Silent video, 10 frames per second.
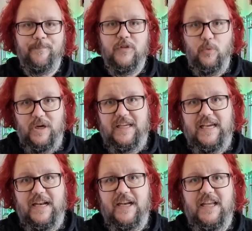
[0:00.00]
when are you
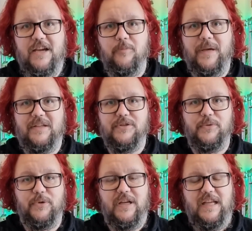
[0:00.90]
getting a
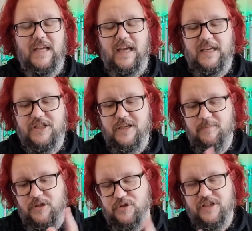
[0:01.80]
Neopixel? Hey Jim,
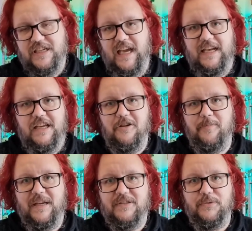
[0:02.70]
you should get a
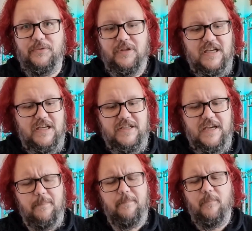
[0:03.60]
Neopixel.
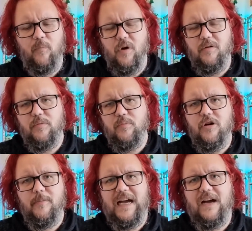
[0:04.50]
Jim, what
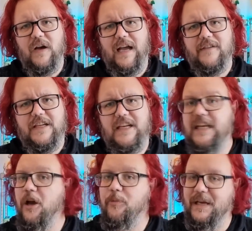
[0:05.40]
about having a
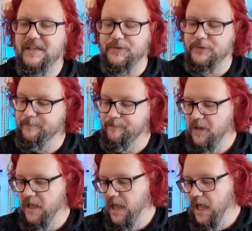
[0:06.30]
Neopixel?
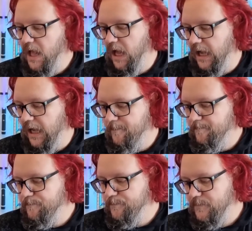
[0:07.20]

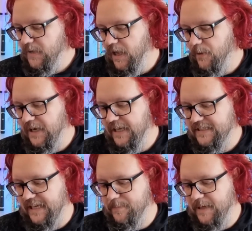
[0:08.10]
And when I
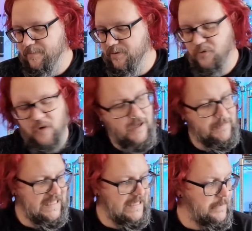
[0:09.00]
say people, I
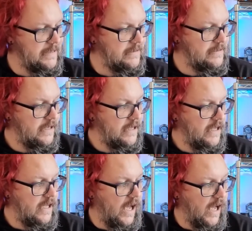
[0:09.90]
mainly mean
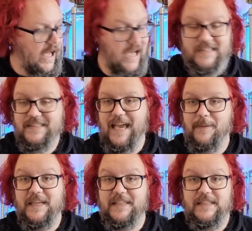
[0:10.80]
Sam
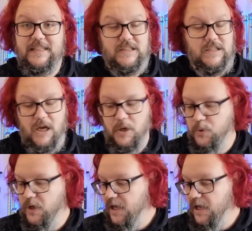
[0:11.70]
and Izzy. So